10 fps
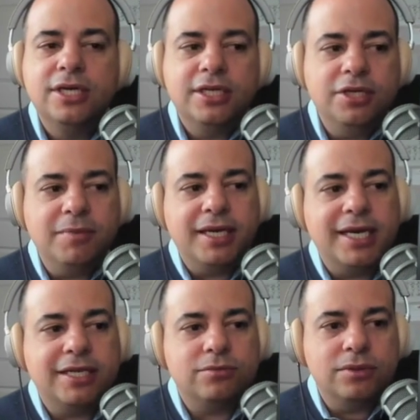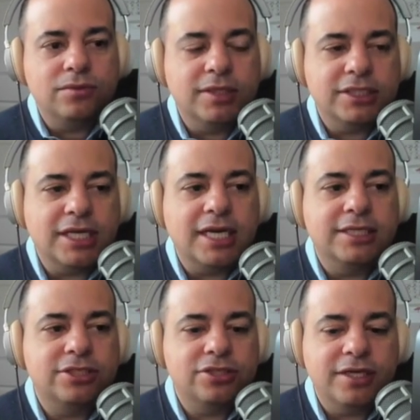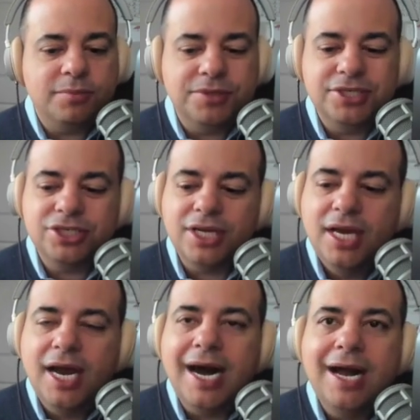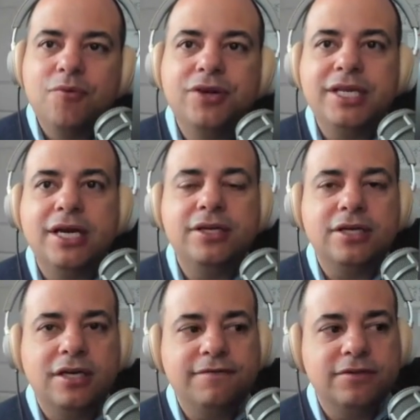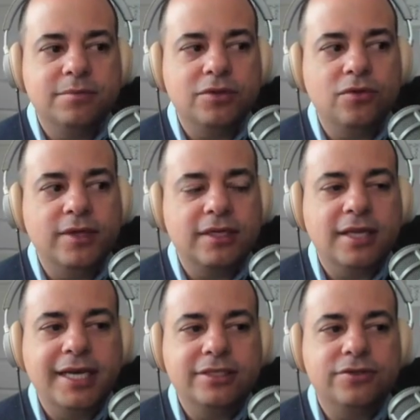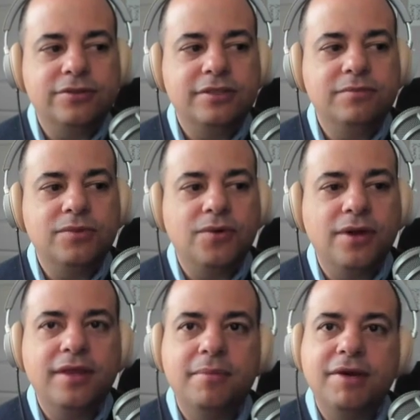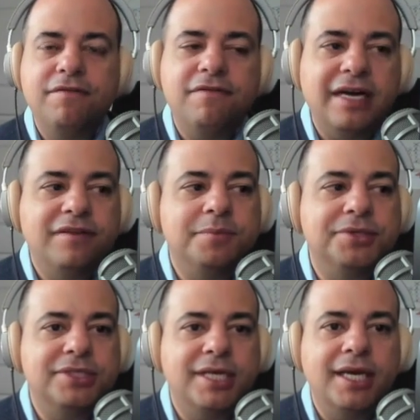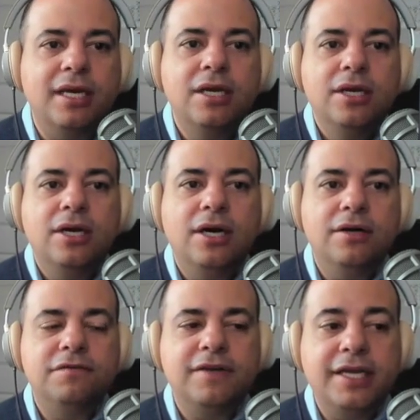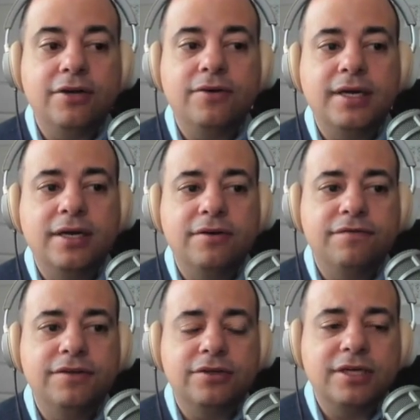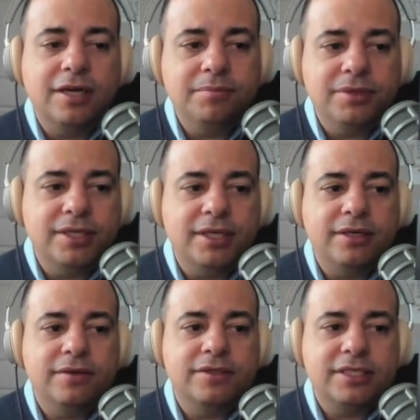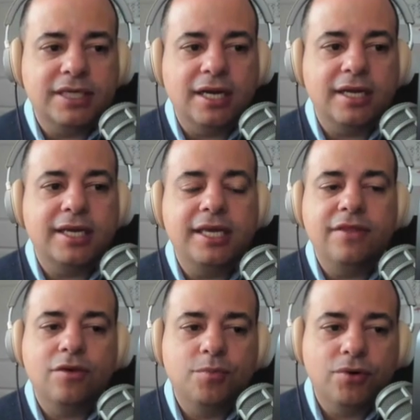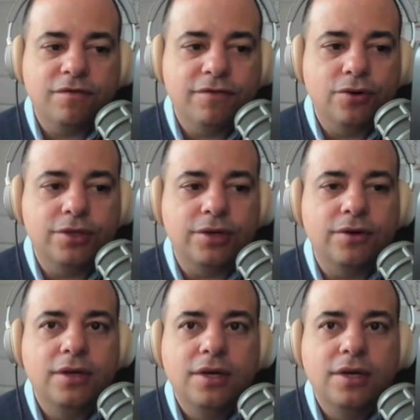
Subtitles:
Now, you might ask, well, what's a concentrated position? I'm really uncomfortable with clients holding more than about 5% of their company stock in their portfolio.